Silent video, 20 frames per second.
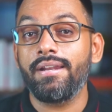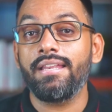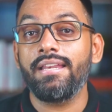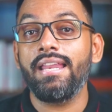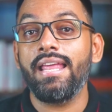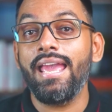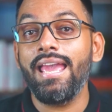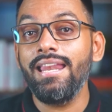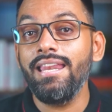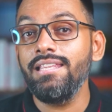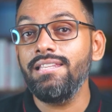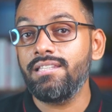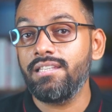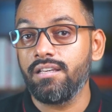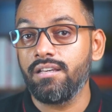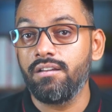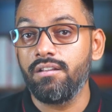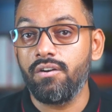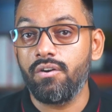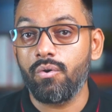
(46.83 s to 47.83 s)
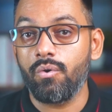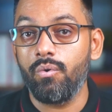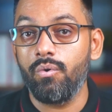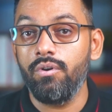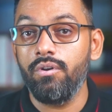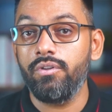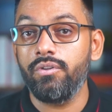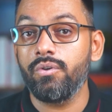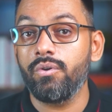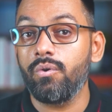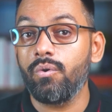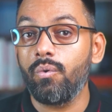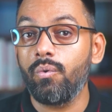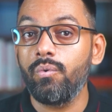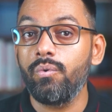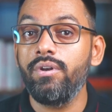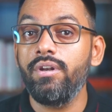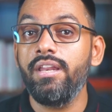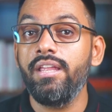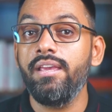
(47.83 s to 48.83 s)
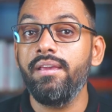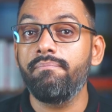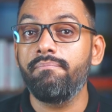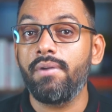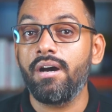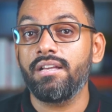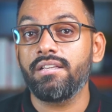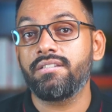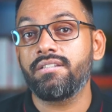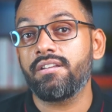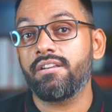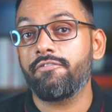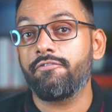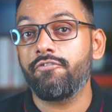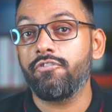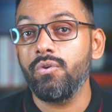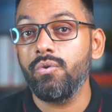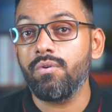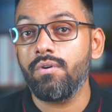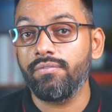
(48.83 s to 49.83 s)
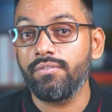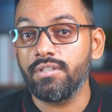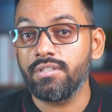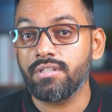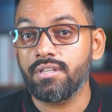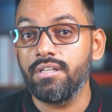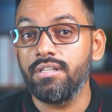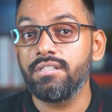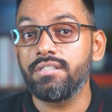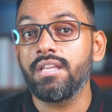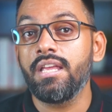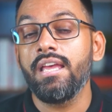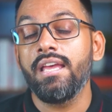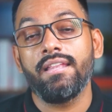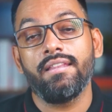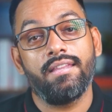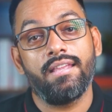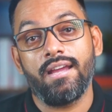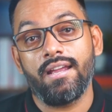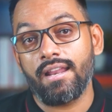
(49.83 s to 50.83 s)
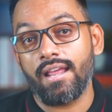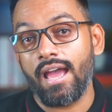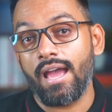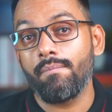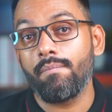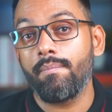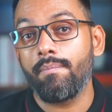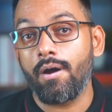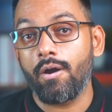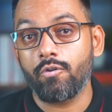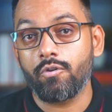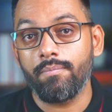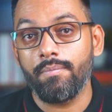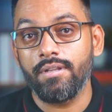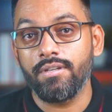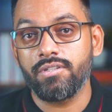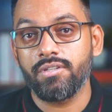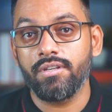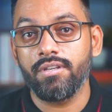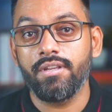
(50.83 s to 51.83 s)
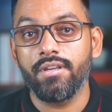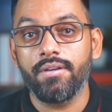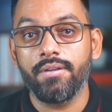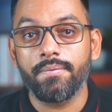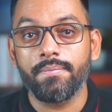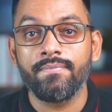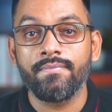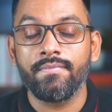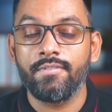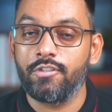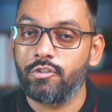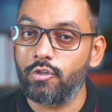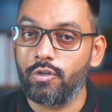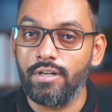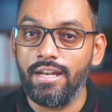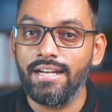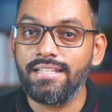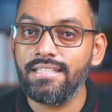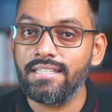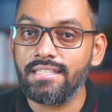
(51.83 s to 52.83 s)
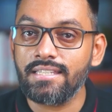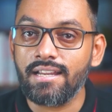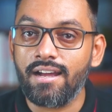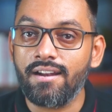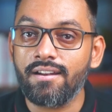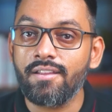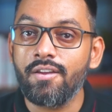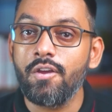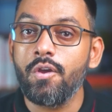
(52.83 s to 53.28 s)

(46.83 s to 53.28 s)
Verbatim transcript: in any single role, you'll only master a few of the skills that I'm about to mention here. So let's start